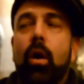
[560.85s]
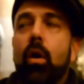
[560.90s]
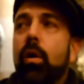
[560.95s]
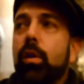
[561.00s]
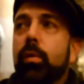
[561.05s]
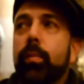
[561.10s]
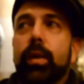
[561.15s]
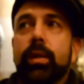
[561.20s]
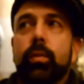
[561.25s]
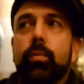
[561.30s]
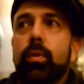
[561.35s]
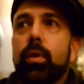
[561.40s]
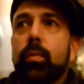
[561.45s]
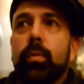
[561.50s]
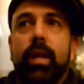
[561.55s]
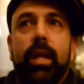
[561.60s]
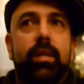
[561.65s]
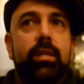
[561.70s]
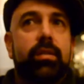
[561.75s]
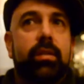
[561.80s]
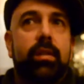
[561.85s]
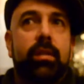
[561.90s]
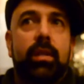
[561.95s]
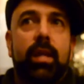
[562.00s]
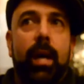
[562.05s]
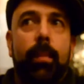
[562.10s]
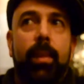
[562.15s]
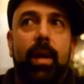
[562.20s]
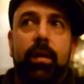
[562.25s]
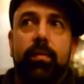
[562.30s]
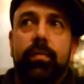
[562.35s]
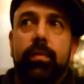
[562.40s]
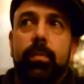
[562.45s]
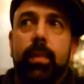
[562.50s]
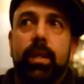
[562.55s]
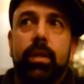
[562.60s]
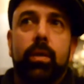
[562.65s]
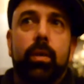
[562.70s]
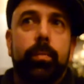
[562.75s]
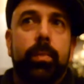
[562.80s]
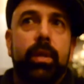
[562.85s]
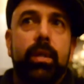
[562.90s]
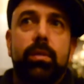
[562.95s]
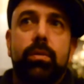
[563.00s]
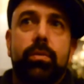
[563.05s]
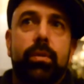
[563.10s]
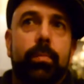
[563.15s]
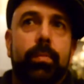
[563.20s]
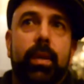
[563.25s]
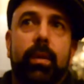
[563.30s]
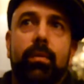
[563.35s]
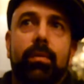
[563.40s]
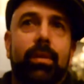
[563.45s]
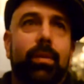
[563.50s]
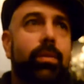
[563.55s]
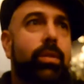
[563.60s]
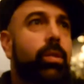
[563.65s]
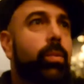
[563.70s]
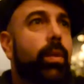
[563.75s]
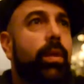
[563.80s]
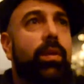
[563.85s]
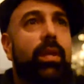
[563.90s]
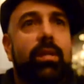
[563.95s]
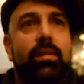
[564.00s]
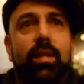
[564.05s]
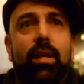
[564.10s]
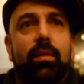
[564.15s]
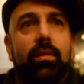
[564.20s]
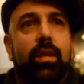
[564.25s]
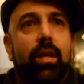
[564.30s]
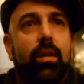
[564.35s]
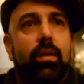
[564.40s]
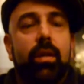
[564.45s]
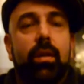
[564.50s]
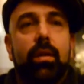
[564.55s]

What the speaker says: all around the world. When I just got back from my European trip, they were doing things out there.